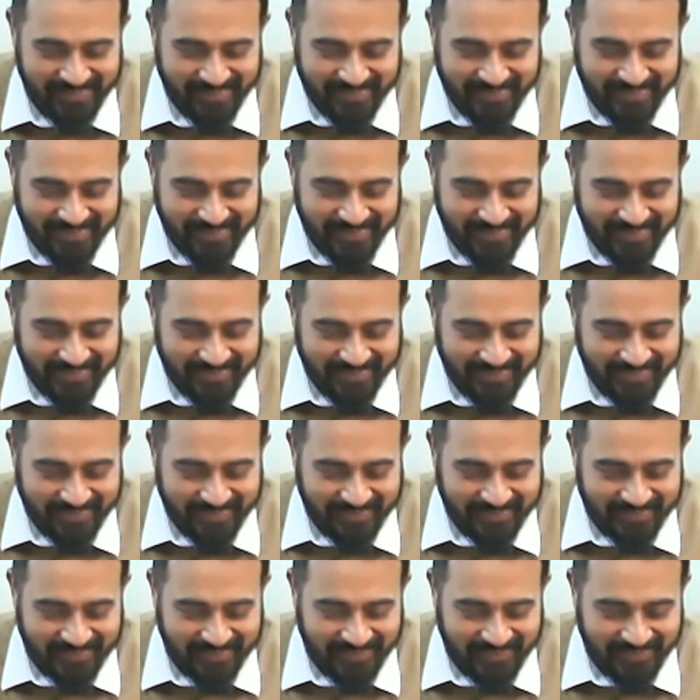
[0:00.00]

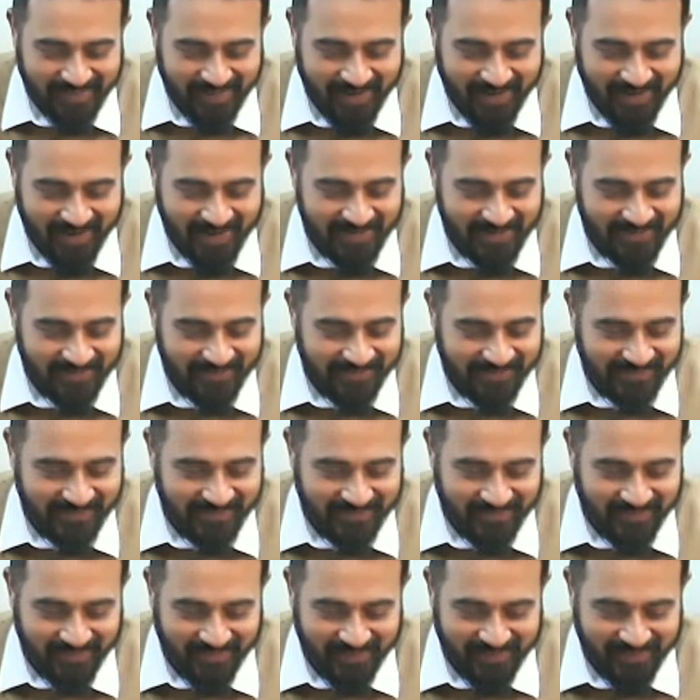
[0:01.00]
higher return,
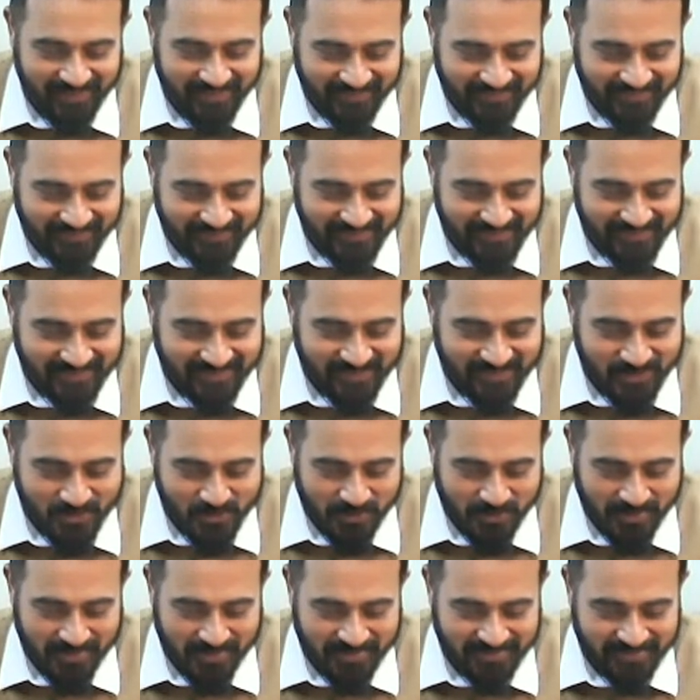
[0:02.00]
higher risk.
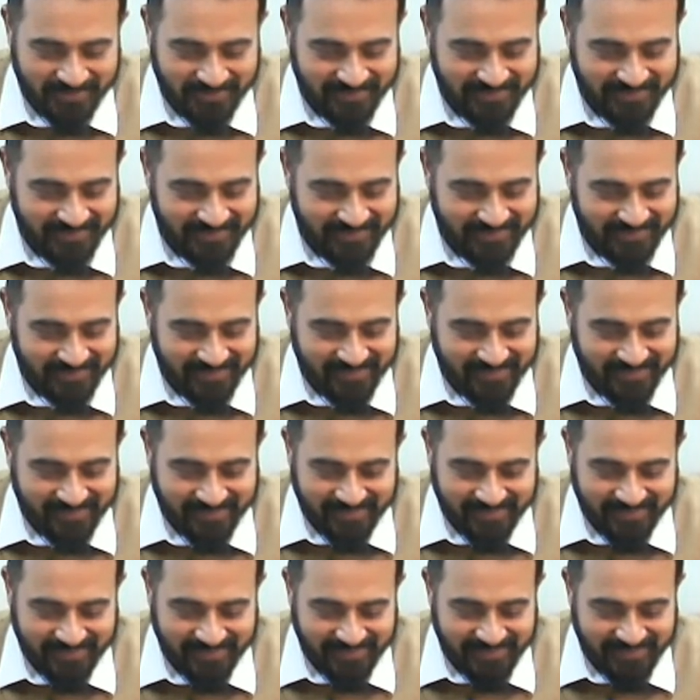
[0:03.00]
Okay.
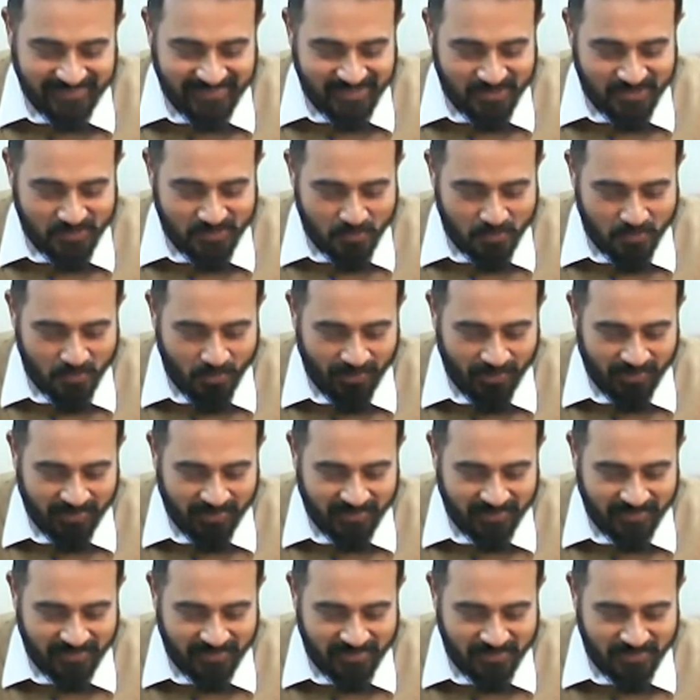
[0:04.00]

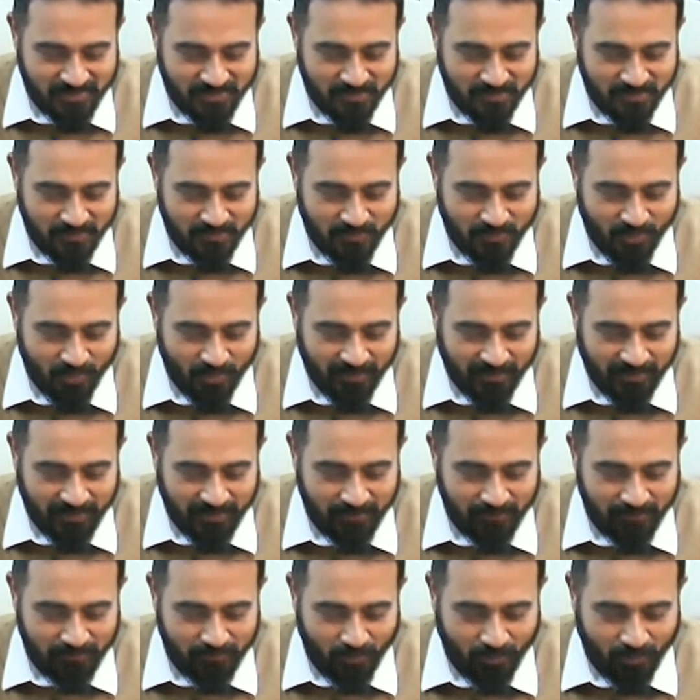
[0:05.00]
What kind
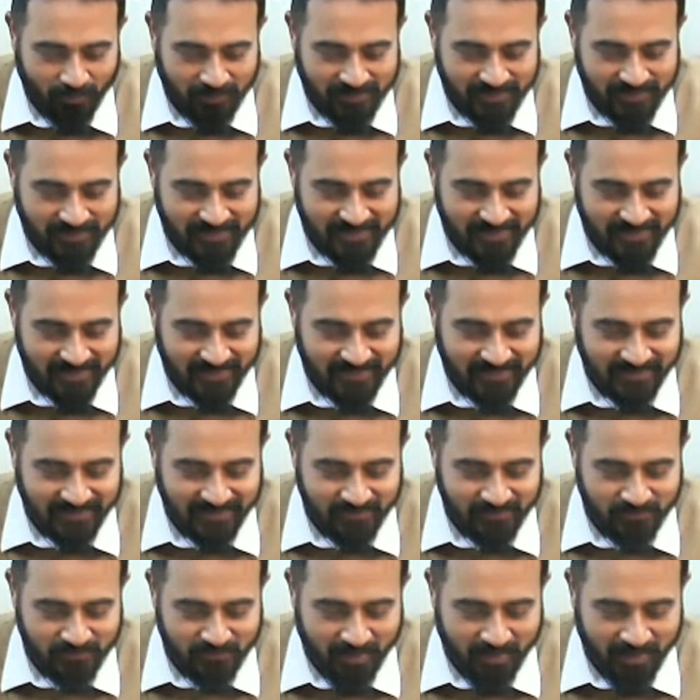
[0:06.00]
of nonsense? I
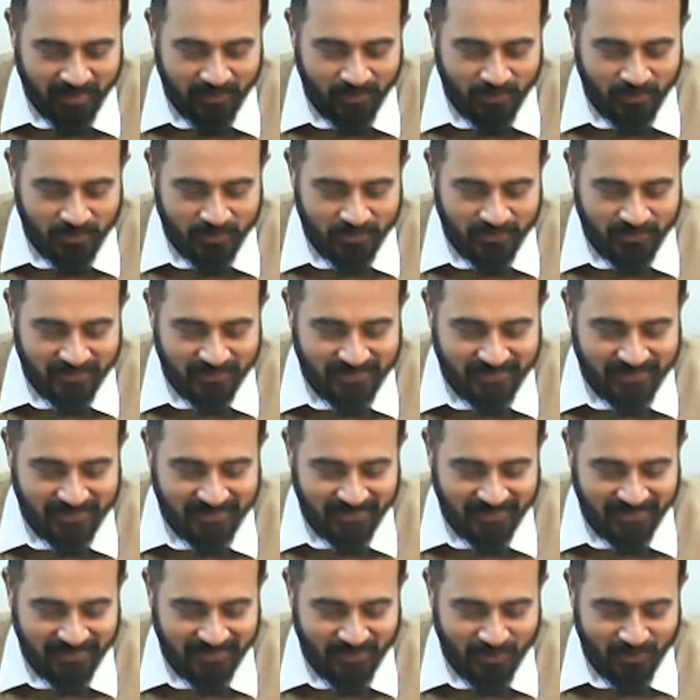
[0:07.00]
think why don't you just
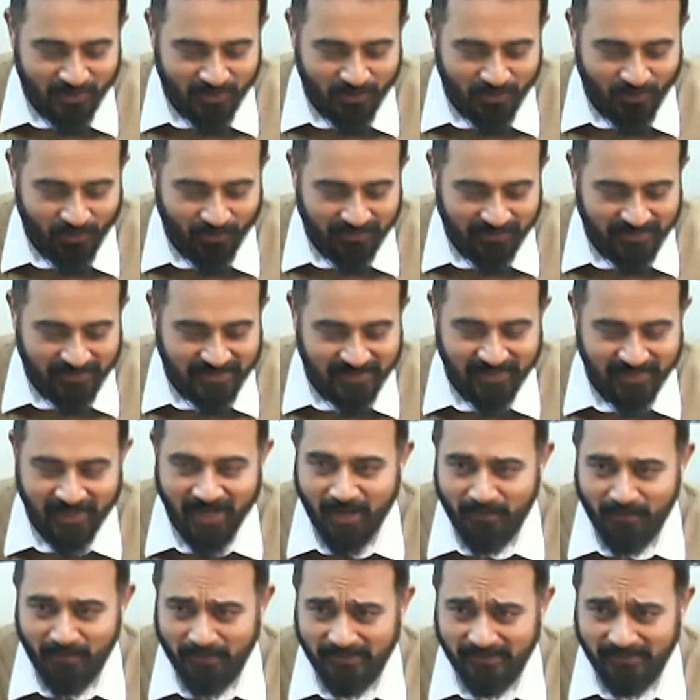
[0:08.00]
cut down on all this
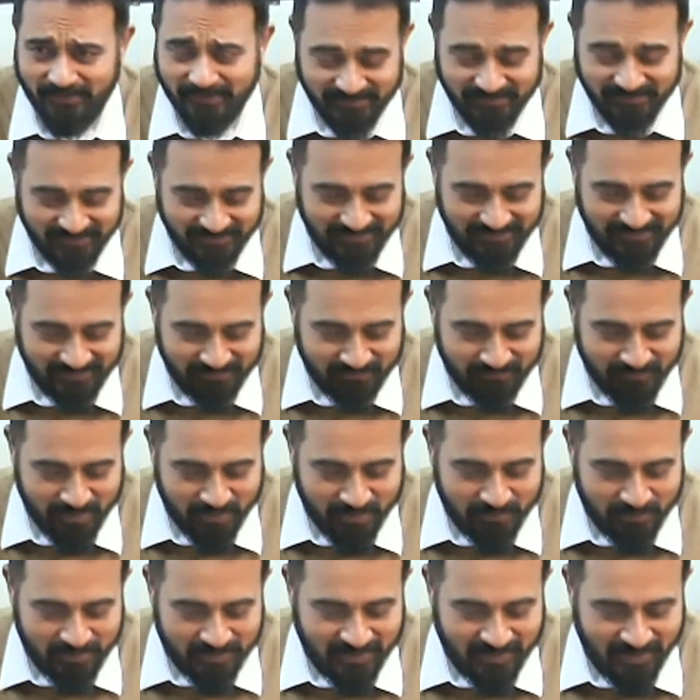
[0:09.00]
crap and maybe
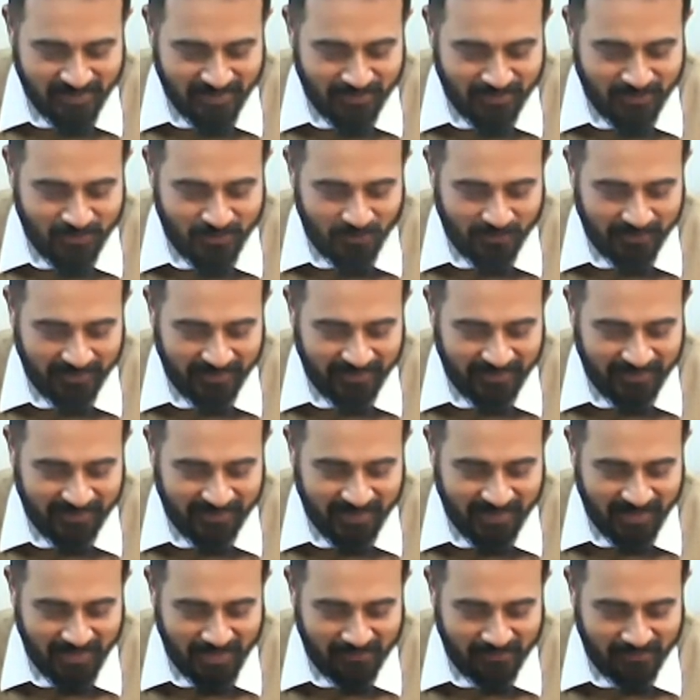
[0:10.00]
start looking at
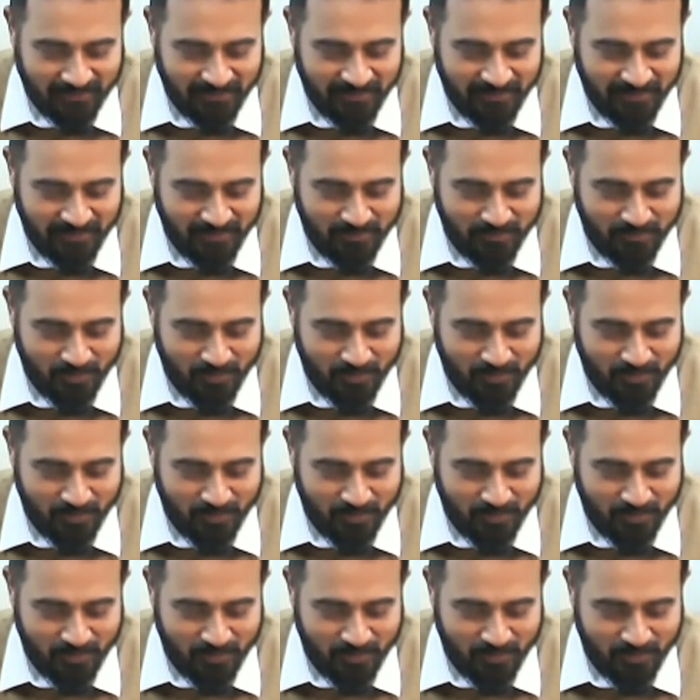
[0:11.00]
life a little more